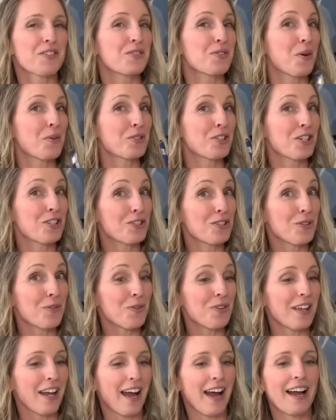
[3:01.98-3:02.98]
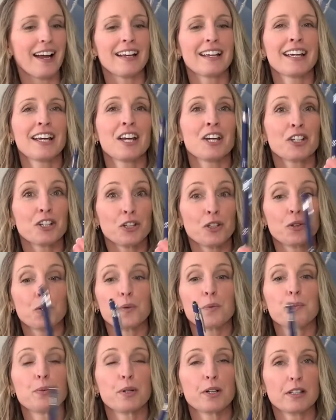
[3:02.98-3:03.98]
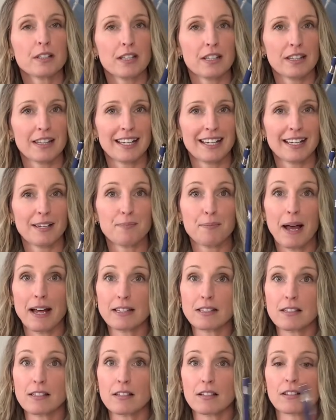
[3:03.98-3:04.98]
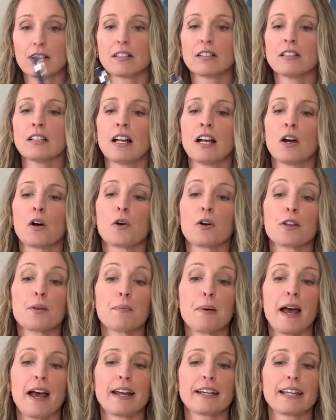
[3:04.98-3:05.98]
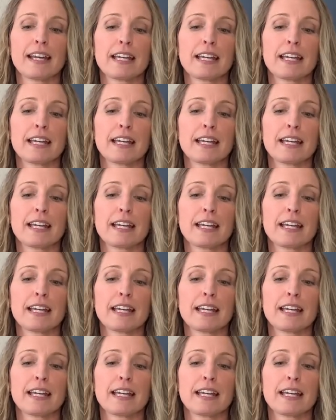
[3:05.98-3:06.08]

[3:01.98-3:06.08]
So to do that, you put the pencil or the pen